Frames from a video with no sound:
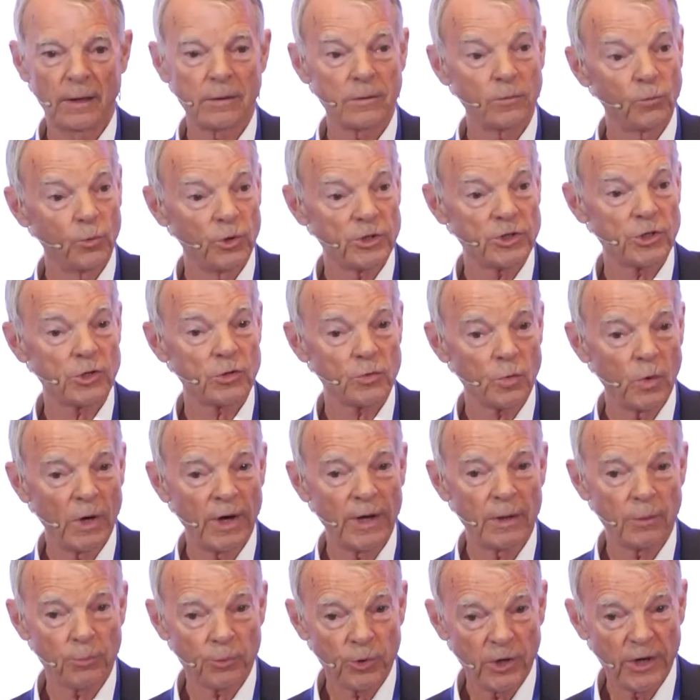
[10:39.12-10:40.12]
which is
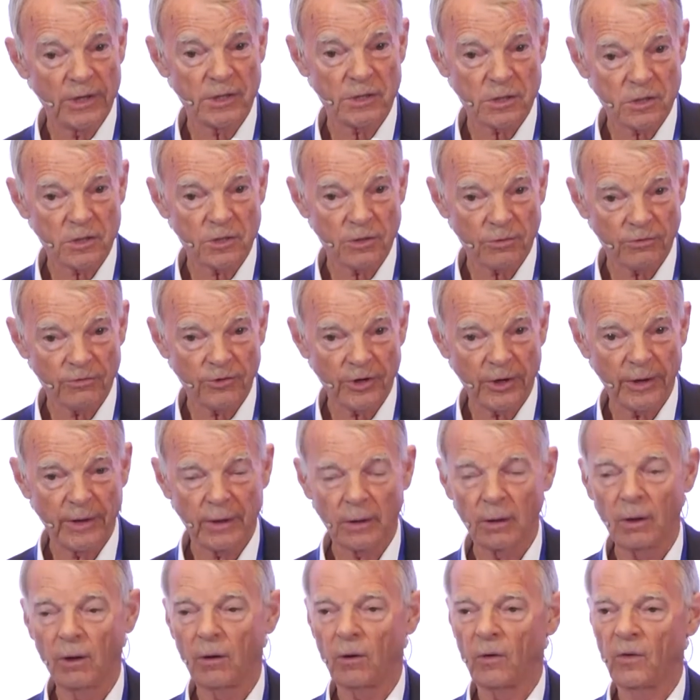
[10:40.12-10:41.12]
why the prices are very
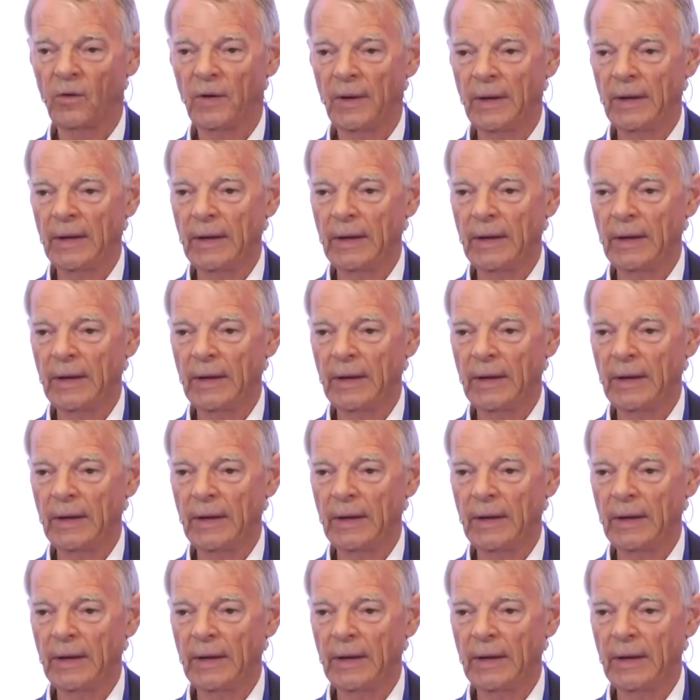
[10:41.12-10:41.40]
low.